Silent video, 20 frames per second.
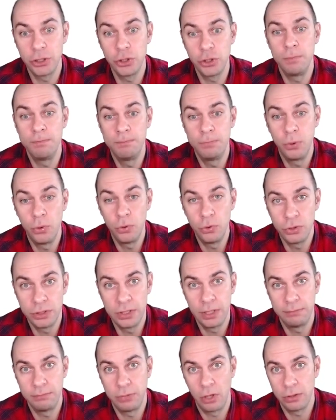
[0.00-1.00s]
to put
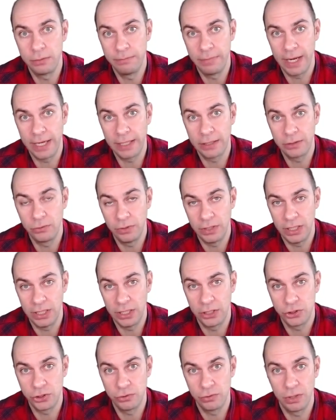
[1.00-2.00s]
the bond back to the
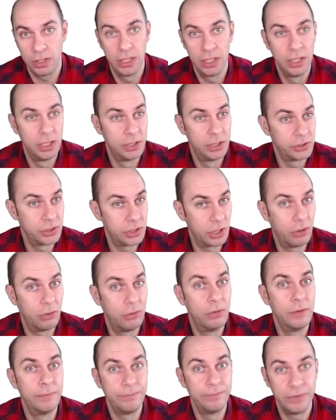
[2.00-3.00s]
issuer.
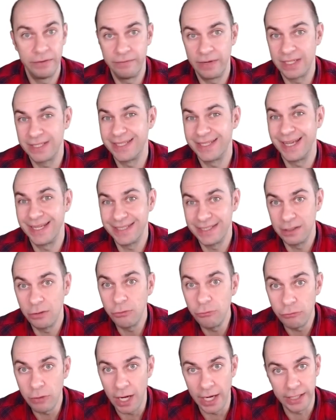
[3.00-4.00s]
So the investor has the
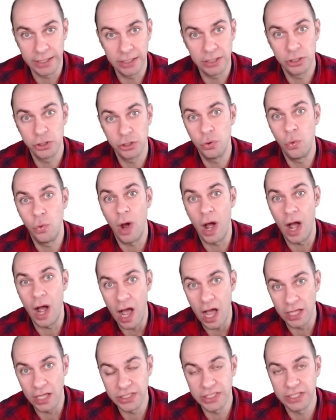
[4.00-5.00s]
right to
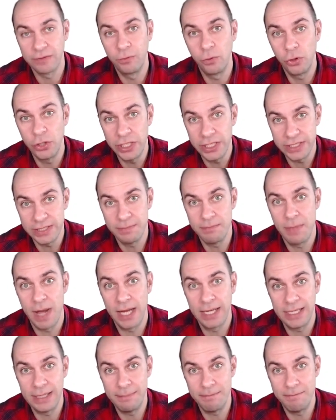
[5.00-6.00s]
ask for his
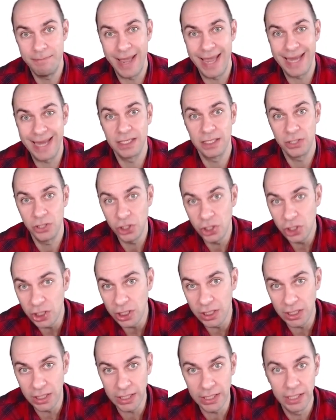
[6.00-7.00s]
money back
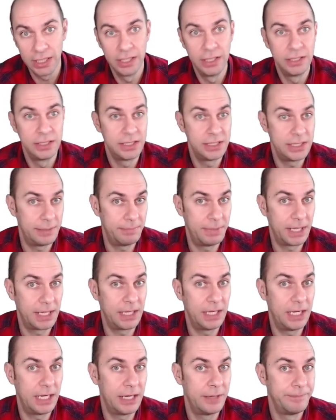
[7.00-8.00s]
early.
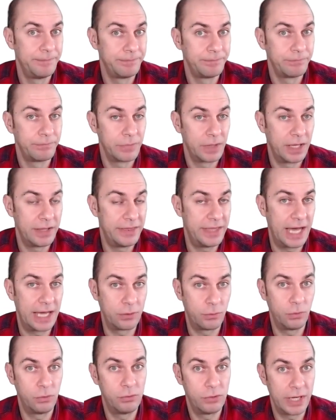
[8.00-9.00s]
Typically,
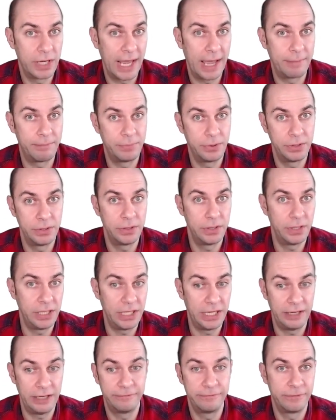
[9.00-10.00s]
that will happen
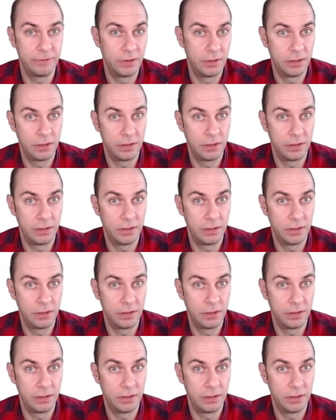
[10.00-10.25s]
if